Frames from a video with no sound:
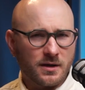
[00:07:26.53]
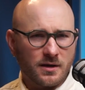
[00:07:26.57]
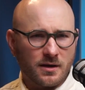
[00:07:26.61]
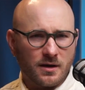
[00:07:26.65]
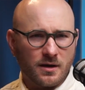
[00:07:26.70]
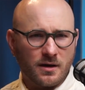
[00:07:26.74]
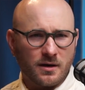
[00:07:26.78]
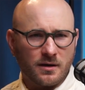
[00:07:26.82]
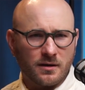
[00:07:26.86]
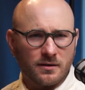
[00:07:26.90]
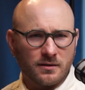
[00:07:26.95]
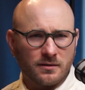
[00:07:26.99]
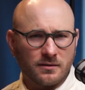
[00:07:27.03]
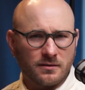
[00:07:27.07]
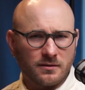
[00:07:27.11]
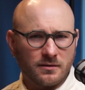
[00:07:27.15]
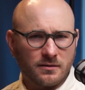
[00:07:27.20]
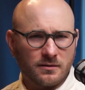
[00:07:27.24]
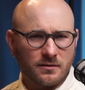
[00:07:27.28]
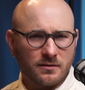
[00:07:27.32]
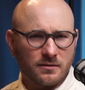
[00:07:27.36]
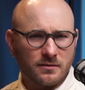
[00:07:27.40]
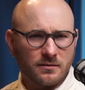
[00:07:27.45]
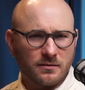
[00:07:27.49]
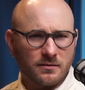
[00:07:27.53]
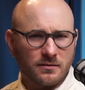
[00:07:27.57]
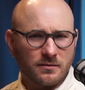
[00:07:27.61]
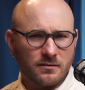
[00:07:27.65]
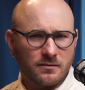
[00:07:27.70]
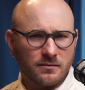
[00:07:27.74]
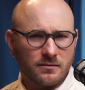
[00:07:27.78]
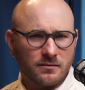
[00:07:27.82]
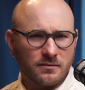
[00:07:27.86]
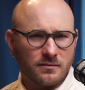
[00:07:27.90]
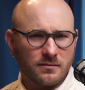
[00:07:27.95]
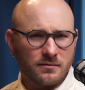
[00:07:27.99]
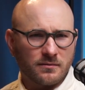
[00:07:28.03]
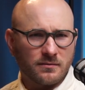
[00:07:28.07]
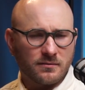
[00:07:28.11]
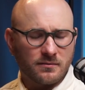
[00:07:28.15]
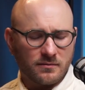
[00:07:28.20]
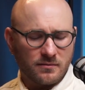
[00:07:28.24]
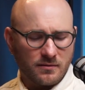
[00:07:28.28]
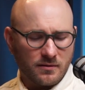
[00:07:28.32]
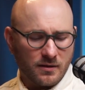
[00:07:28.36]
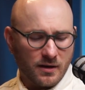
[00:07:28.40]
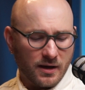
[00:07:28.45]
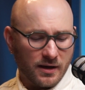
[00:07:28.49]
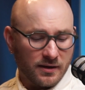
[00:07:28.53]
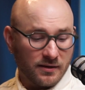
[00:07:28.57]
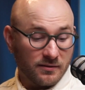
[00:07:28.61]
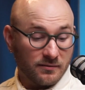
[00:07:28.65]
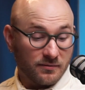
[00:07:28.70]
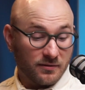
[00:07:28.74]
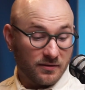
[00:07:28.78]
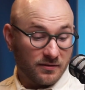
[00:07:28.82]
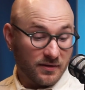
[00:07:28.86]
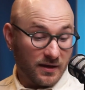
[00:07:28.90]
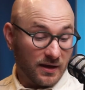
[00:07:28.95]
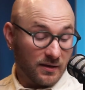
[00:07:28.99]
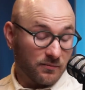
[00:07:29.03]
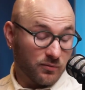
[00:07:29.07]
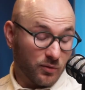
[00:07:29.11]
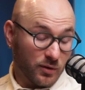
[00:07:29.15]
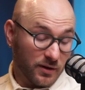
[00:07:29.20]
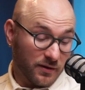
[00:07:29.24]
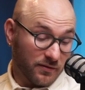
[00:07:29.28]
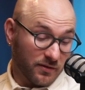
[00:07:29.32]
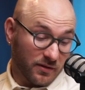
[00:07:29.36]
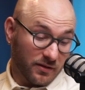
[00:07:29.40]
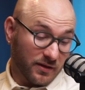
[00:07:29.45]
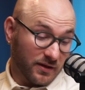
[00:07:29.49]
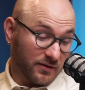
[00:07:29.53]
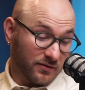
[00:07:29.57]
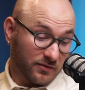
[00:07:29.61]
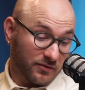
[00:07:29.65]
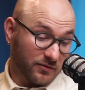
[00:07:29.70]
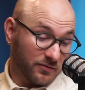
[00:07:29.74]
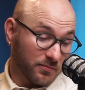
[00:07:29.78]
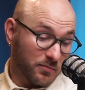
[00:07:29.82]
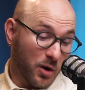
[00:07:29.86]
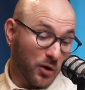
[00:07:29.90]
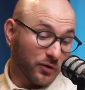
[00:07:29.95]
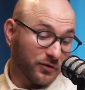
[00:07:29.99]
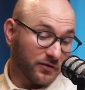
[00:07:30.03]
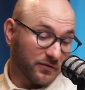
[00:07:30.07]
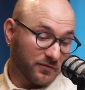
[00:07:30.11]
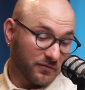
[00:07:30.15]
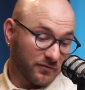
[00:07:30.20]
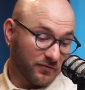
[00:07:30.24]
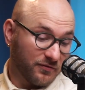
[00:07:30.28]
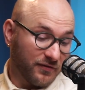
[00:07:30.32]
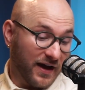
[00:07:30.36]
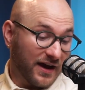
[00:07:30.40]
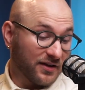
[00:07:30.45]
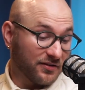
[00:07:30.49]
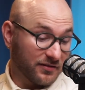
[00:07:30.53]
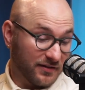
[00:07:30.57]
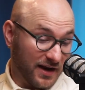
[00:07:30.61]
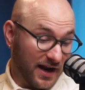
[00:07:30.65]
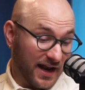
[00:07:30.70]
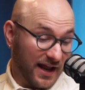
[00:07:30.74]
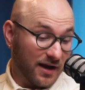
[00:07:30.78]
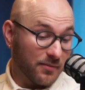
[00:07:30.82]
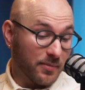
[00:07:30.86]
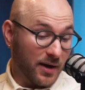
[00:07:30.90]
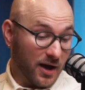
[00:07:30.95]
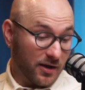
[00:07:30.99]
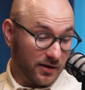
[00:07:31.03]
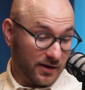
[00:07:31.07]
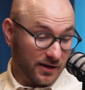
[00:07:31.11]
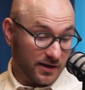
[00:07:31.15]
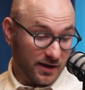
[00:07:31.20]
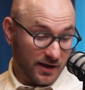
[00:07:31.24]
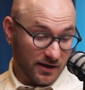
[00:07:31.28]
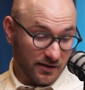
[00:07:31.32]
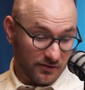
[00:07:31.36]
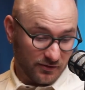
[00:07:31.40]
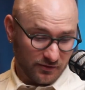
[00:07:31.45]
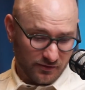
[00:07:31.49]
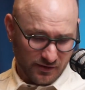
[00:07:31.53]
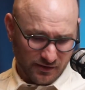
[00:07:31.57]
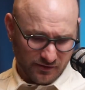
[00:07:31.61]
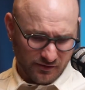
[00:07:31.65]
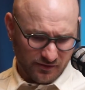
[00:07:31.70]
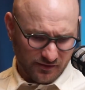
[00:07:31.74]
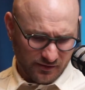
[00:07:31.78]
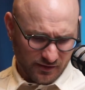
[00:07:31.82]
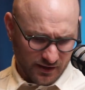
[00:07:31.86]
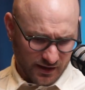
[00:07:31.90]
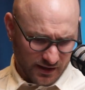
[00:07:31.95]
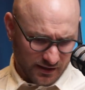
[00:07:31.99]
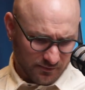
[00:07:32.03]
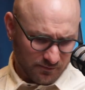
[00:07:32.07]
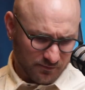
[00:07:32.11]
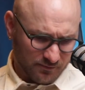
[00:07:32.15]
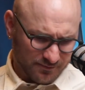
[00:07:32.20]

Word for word: Uh, I think one of the things most fascinating about it is it's it